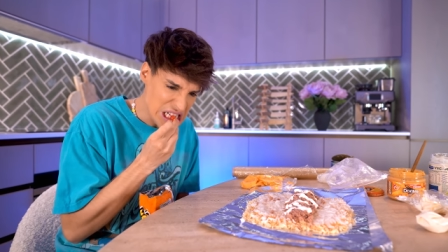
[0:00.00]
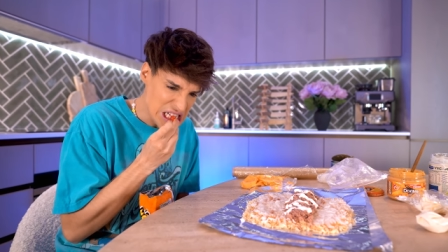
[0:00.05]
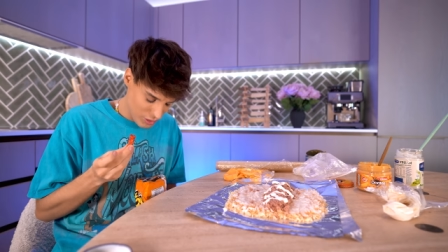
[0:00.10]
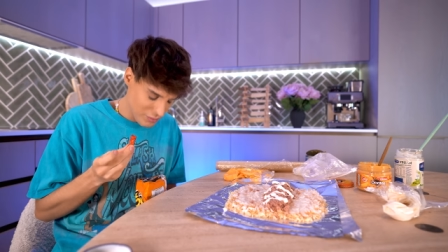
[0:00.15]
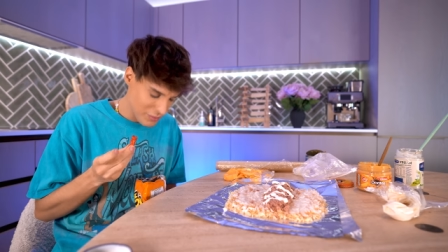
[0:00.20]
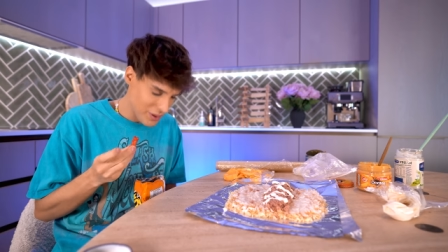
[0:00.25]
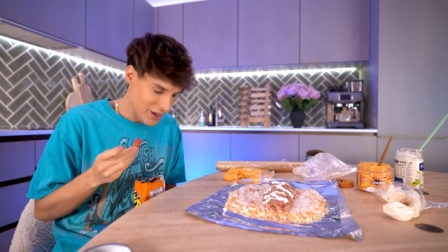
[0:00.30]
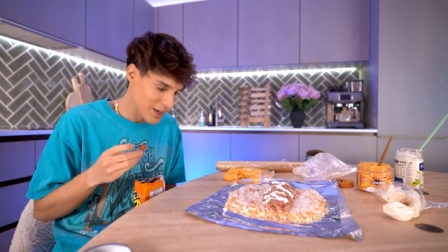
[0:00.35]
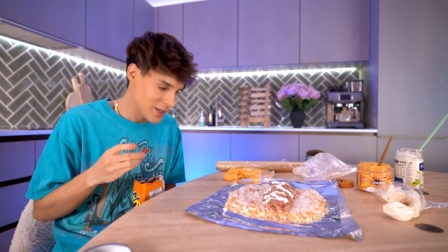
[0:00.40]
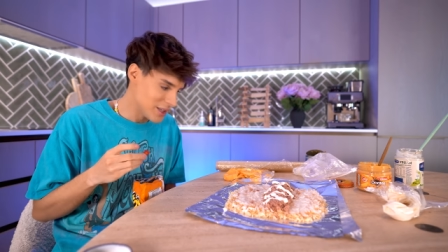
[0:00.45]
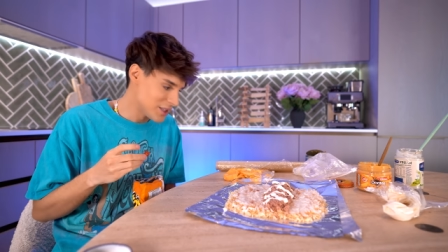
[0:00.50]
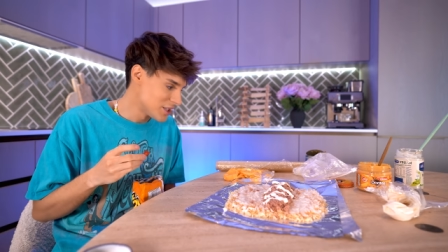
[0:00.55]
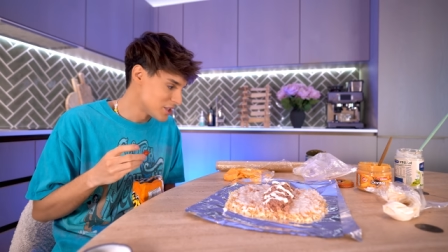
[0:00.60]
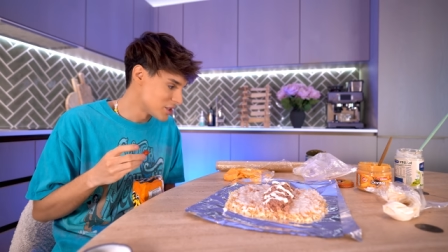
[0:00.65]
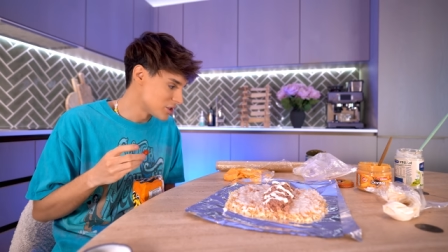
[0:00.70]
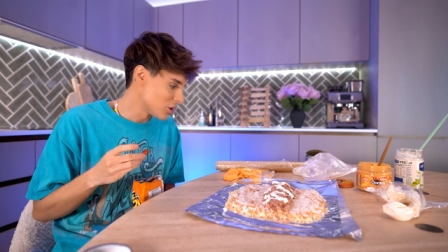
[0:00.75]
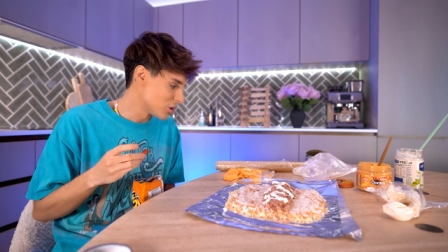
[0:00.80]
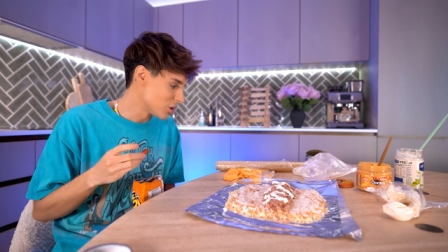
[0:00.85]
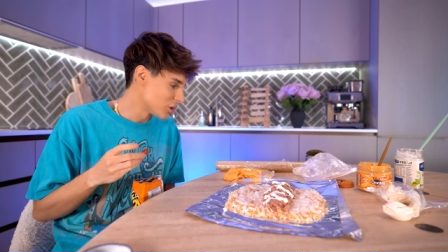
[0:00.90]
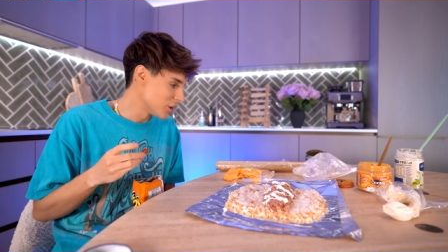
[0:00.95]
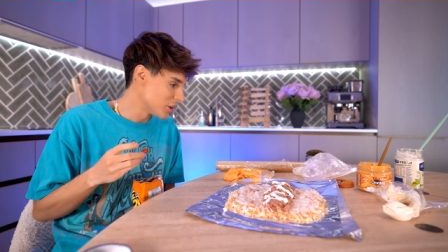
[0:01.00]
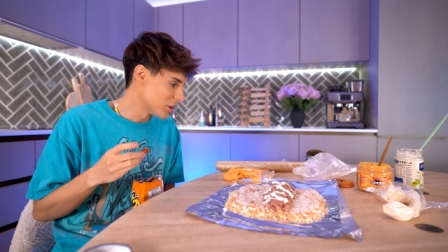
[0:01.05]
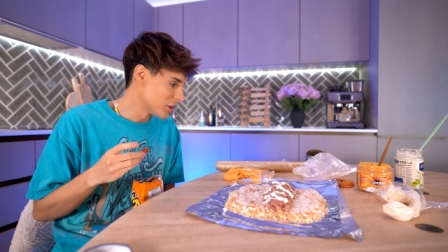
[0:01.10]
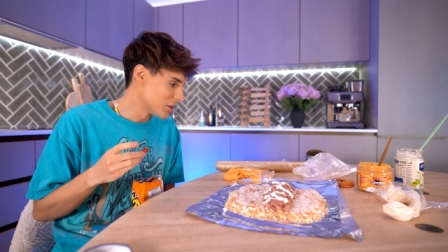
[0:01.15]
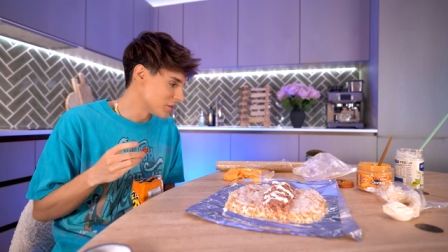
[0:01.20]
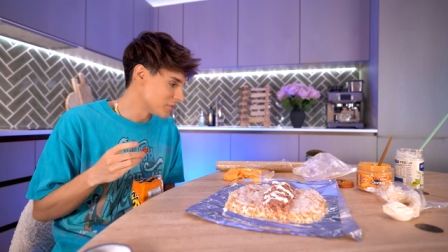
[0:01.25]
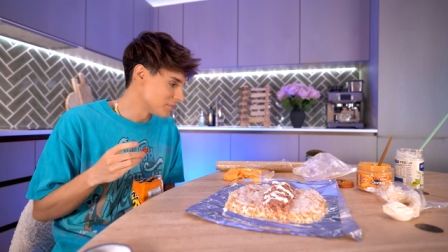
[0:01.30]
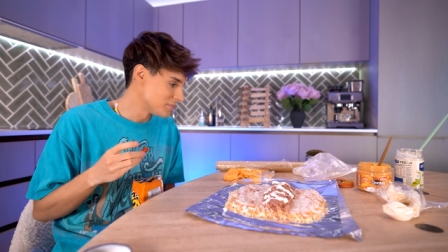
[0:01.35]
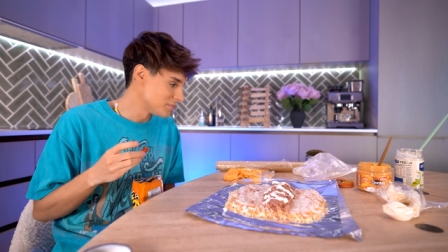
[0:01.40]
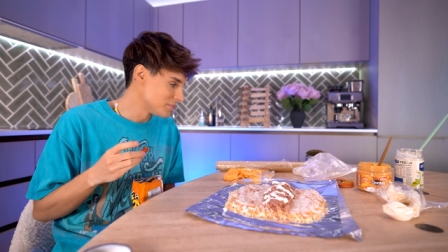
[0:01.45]
Oh man, this is not
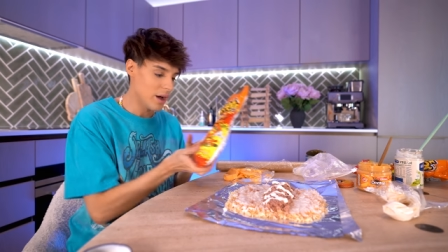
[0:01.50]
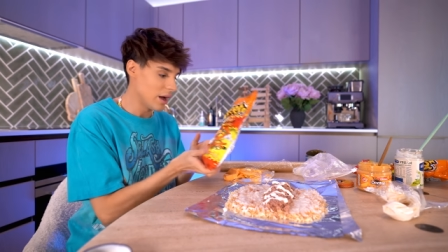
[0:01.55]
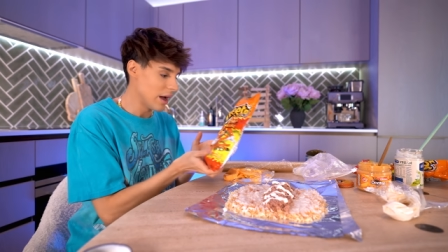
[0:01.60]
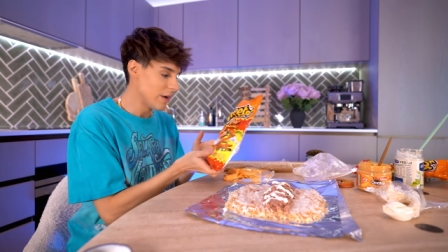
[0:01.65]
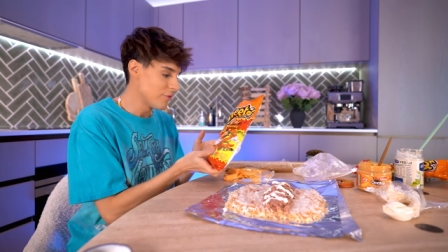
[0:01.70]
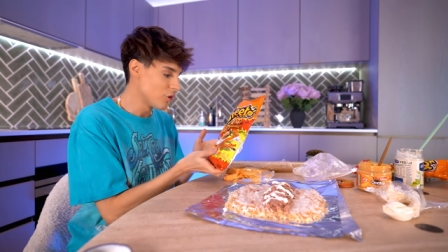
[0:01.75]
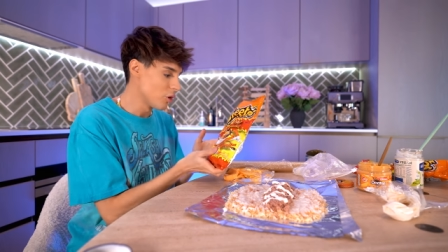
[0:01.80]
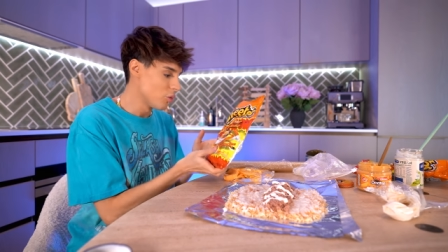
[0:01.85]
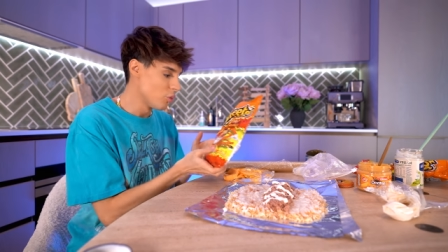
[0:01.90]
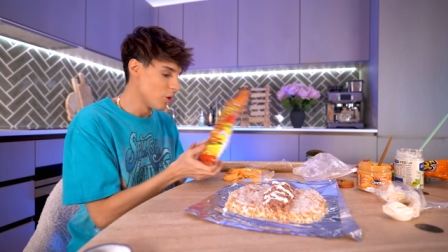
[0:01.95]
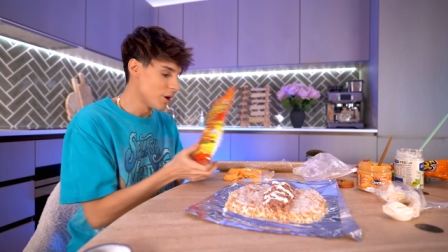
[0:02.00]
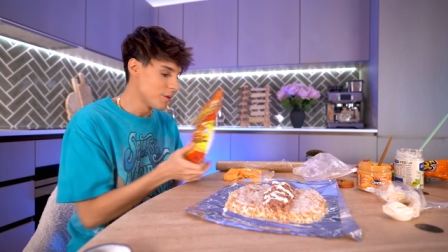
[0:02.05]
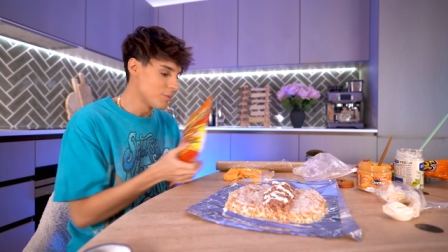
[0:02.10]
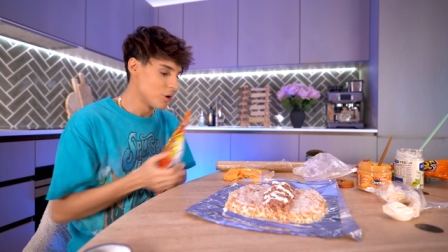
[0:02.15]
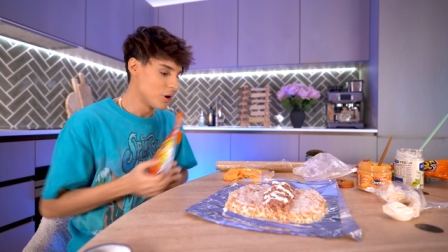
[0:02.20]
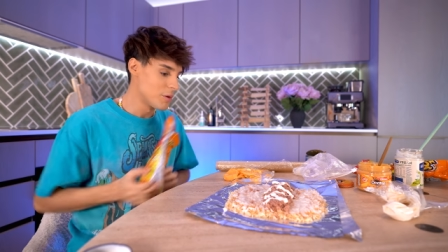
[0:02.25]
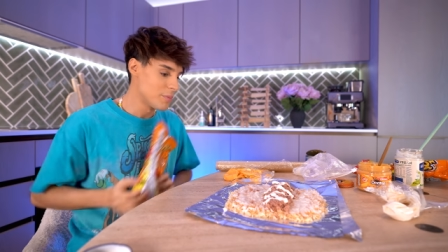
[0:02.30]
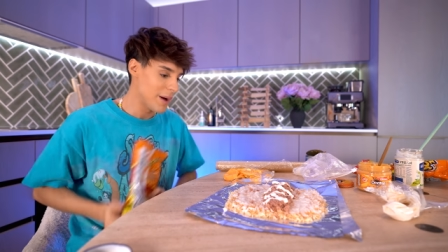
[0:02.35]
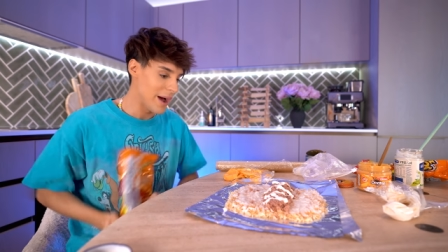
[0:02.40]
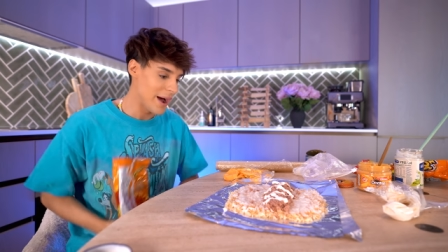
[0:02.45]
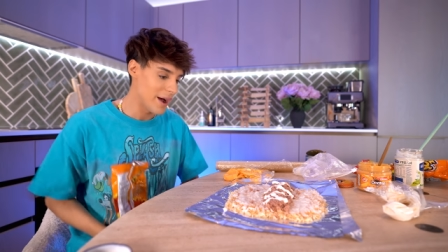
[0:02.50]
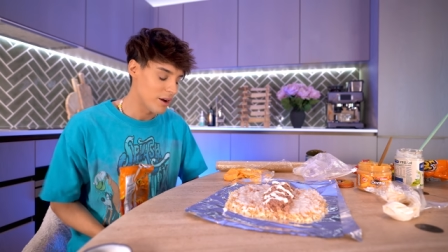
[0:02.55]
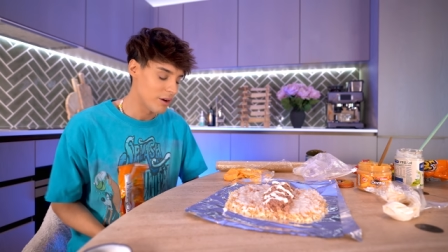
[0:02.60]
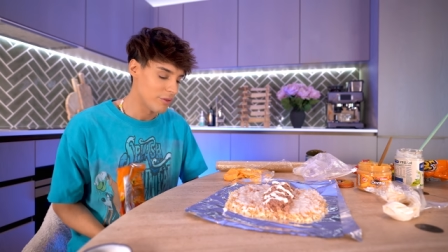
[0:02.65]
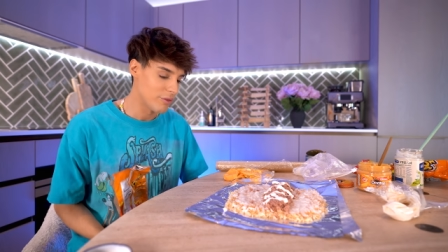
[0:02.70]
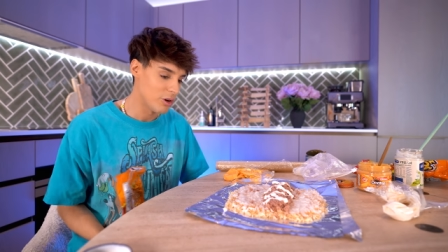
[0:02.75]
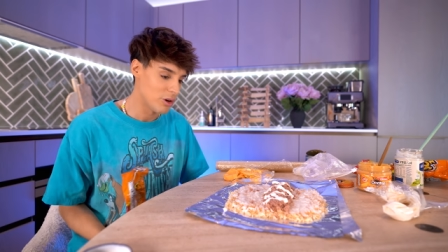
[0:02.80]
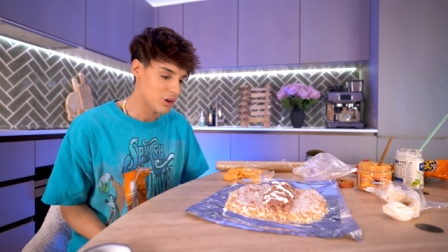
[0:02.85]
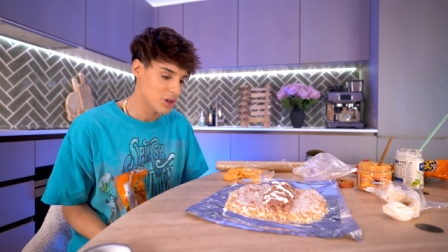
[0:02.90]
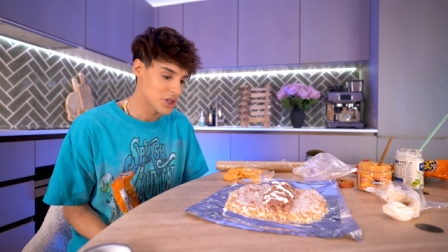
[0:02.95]
good. I've got one more bag
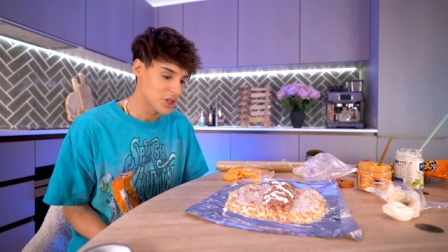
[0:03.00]
of hot